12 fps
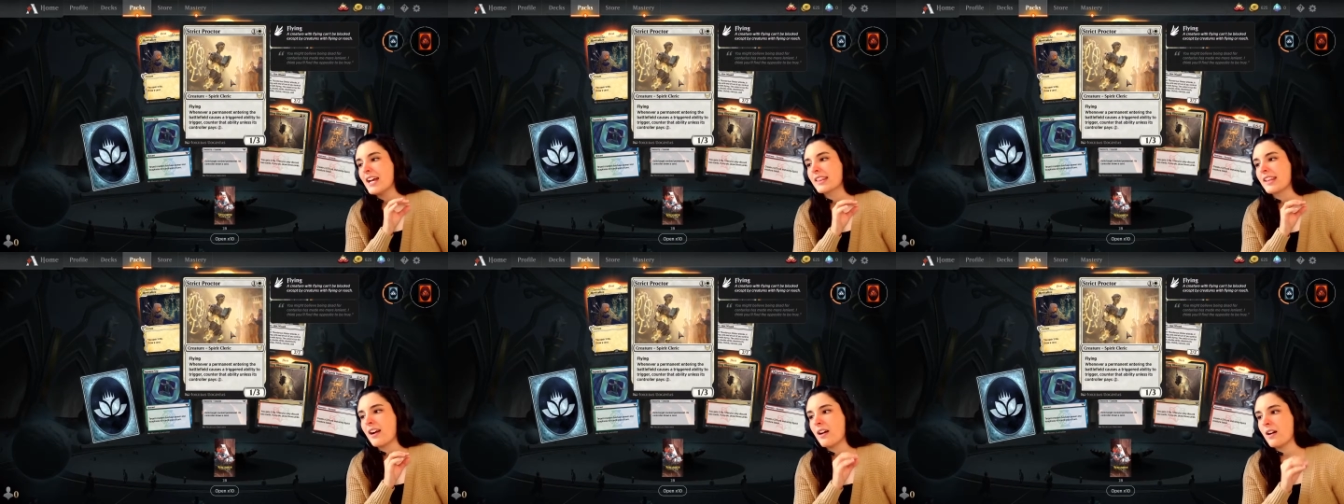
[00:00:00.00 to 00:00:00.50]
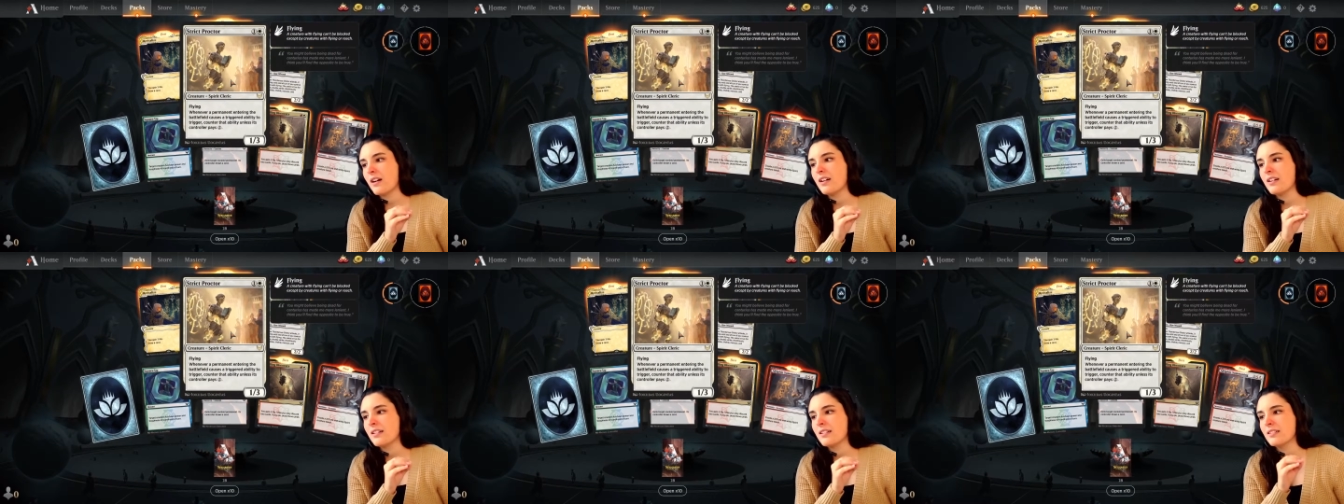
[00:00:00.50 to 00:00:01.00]
that
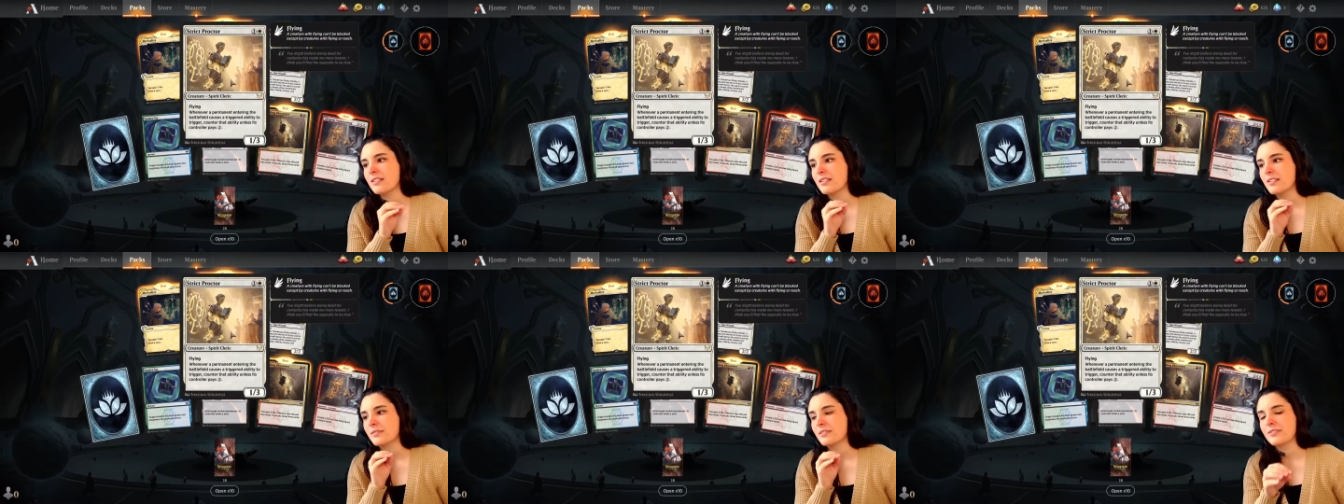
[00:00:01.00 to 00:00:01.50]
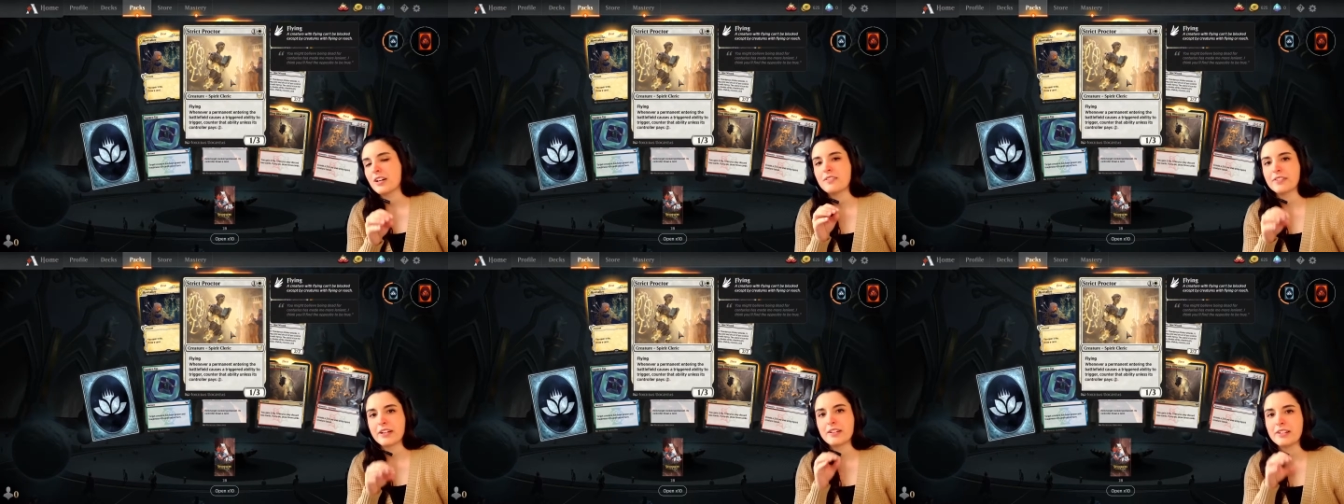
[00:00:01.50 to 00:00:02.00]
all revolve
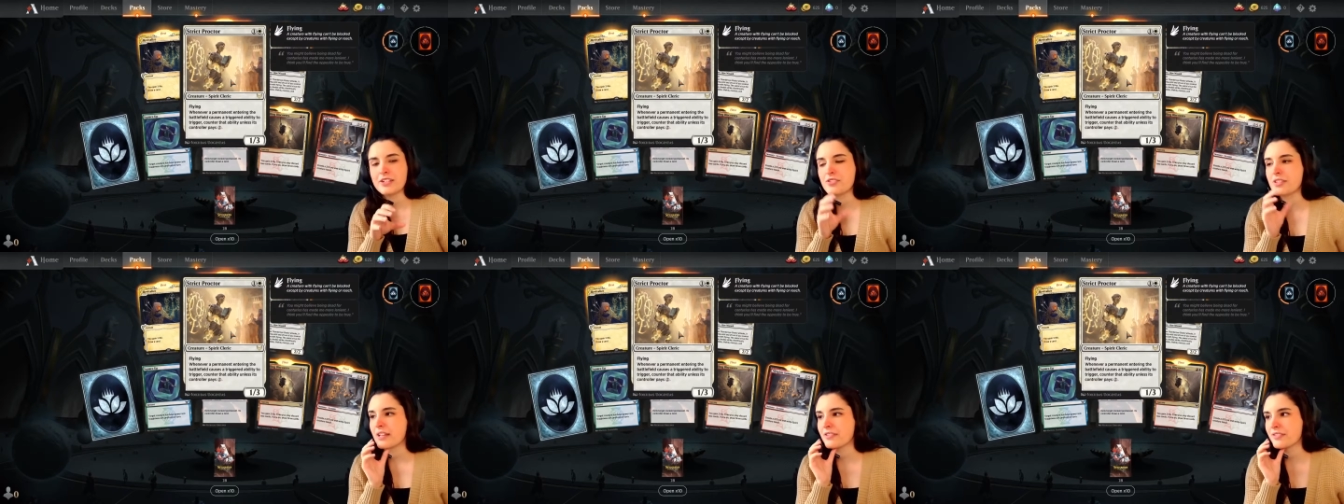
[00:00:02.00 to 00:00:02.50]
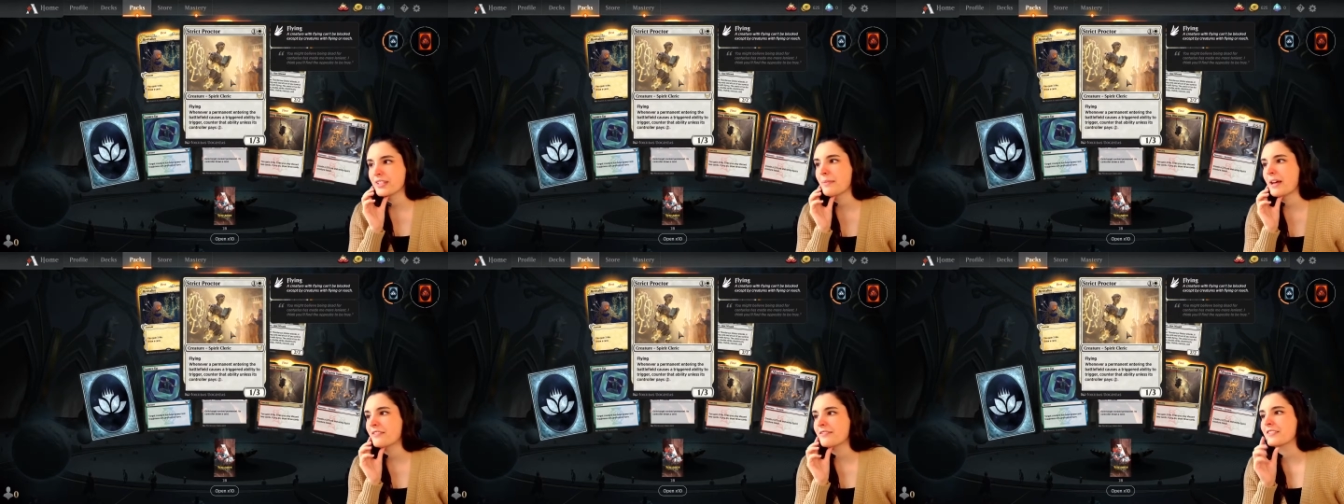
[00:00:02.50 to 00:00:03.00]
around creatures entering the
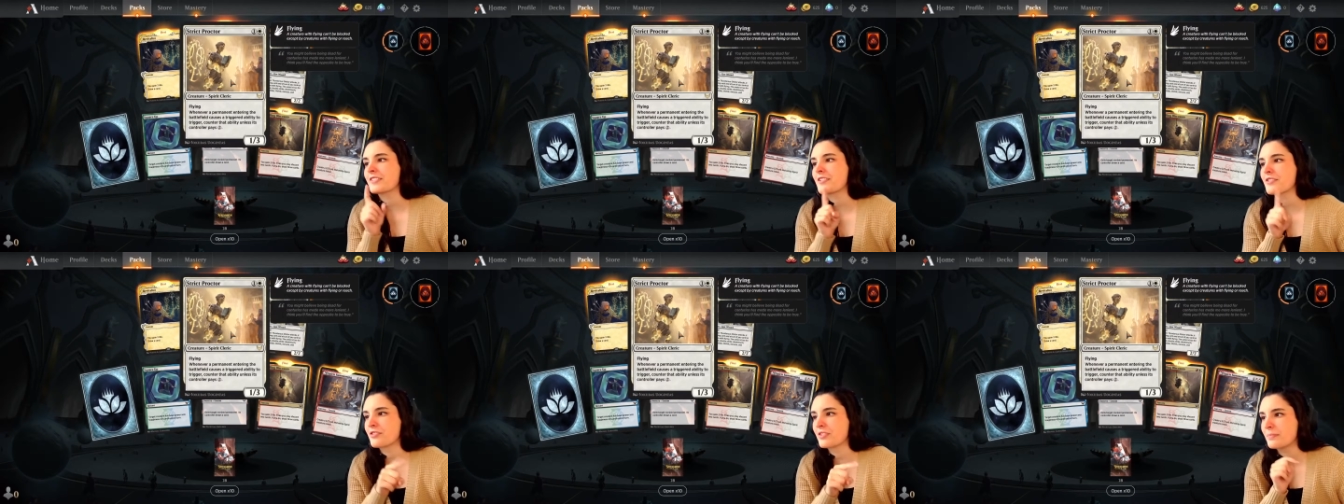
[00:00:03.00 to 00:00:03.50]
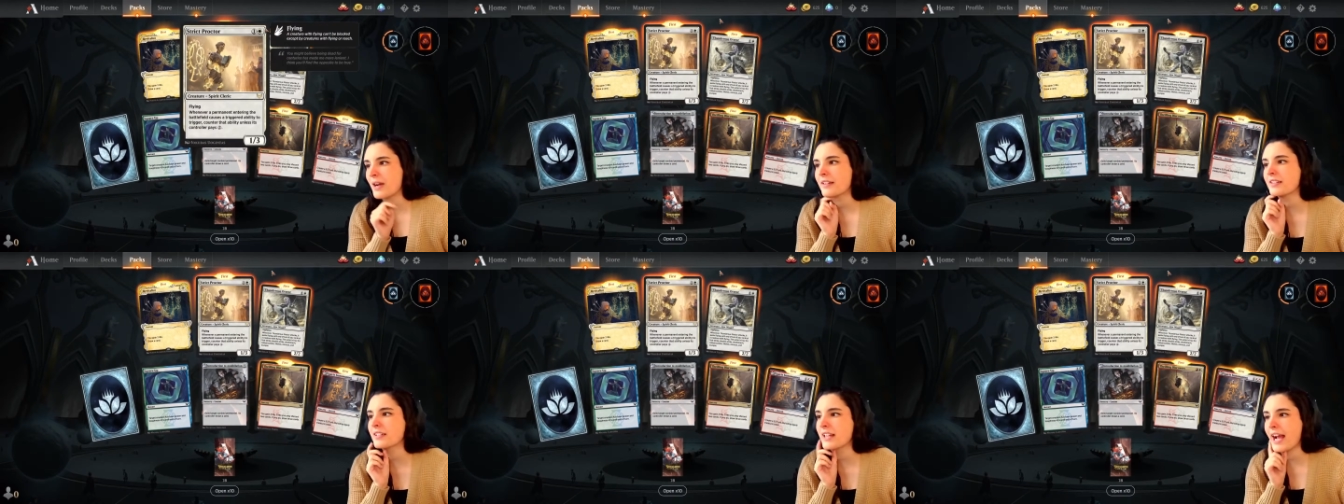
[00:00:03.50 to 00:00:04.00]
battlefield, so Strict
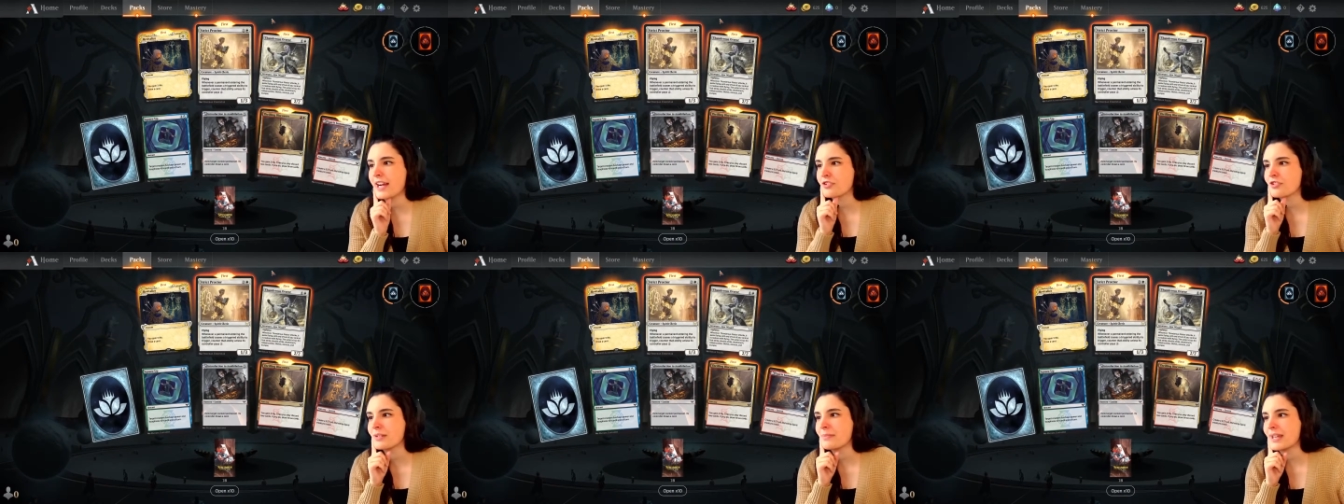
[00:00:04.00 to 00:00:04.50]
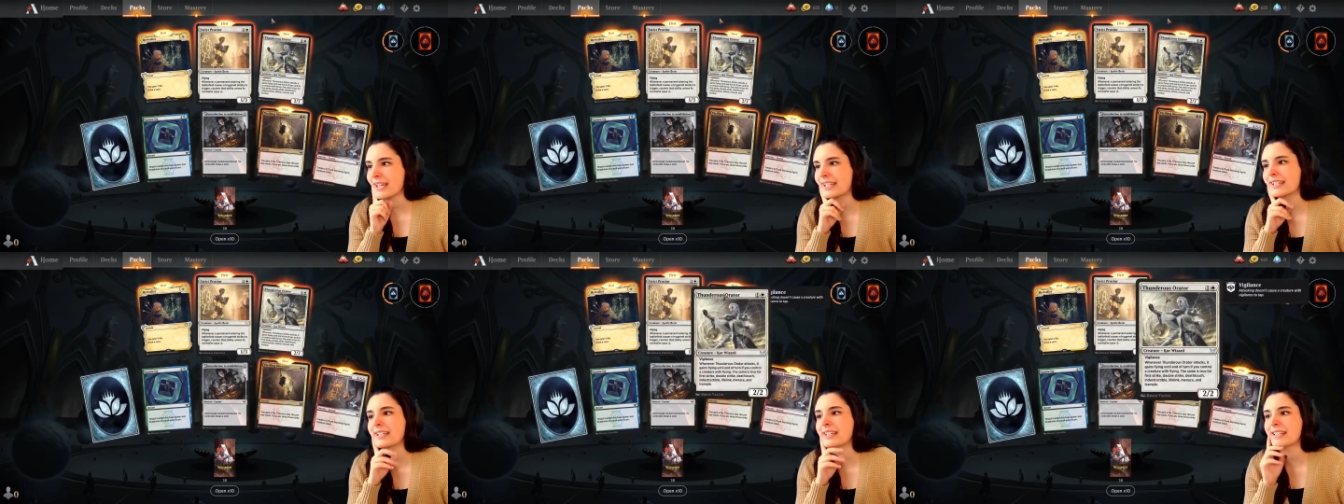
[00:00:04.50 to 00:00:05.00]
Proctor could actually be
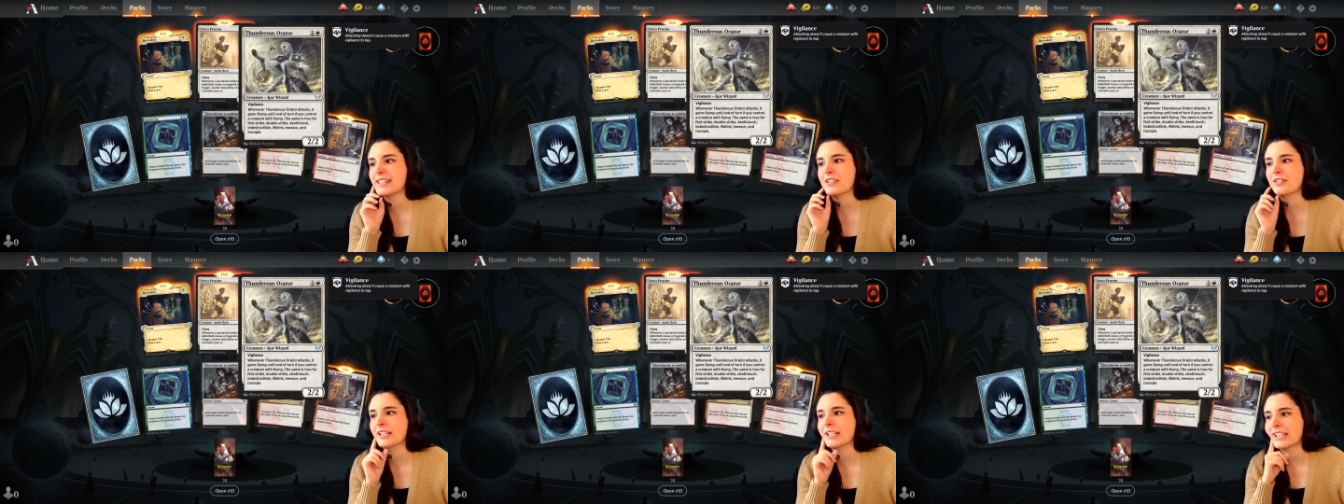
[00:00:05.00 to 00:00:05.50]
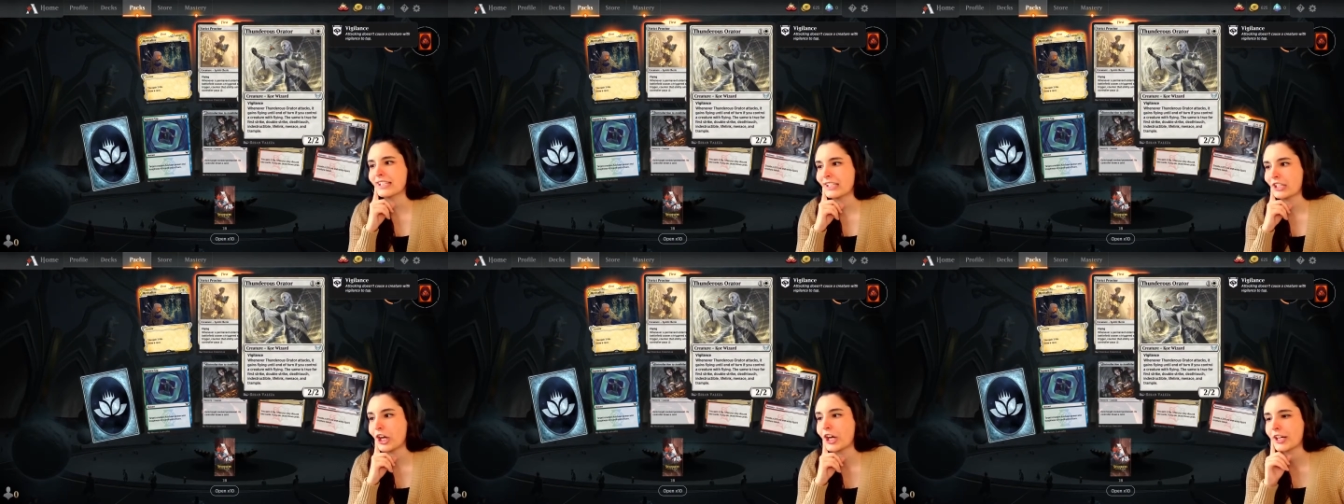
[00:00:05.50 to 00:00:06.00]
handy considering the
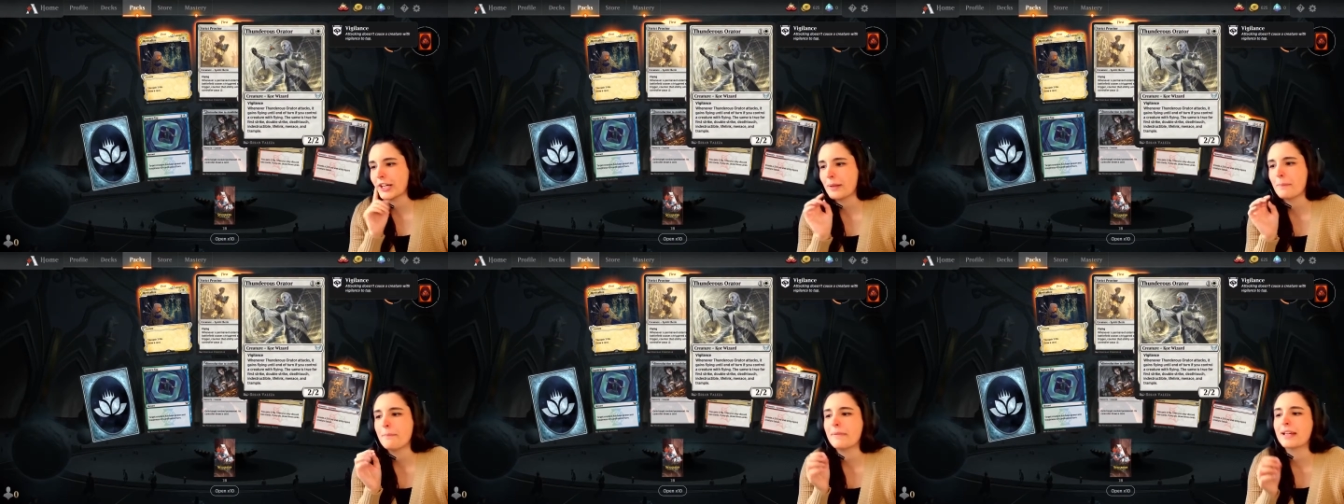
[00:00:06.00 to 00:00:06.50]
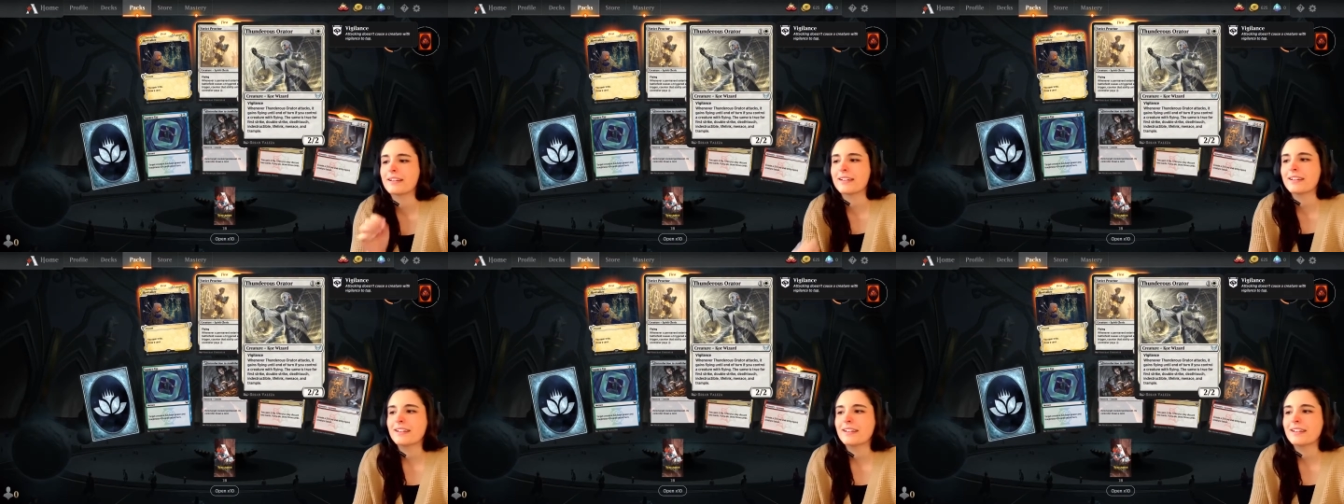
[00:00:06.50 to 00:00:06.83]
current meta